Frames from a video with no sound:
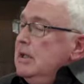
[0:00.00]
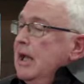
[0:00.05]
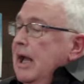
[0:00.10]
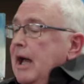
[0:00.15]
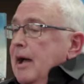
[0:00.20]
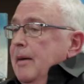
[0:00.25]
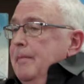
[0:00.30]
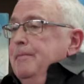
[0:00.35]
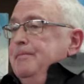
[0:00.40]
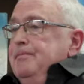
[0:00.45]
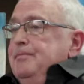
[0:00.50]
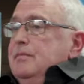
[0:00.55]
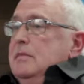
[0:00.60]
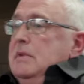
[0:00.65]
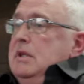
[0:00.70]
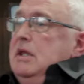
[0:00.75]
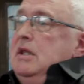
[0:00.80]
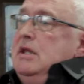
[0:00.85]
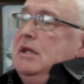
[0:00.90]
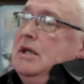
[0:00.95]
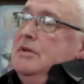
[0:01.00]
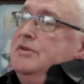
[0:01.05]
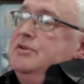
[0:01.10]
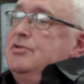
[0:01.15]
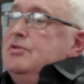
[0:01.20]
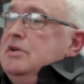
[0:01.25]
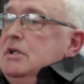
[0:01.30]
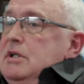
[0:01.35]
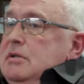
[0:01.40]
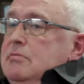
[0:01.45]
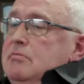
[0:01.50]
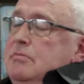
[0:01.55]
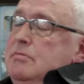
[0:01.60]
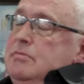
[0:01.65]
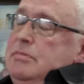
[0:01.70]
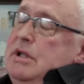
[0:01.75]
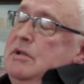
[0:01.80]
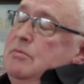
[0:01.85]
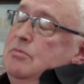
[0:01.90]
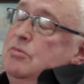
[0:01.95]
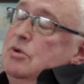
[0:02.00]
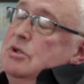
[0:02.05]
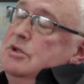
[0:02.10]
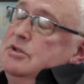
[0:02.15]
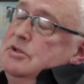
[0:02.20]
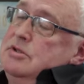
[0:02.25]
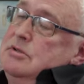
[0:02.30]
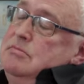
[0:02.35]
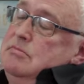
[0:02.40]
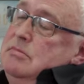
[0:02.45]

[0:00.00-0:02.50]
Um, he had three, he would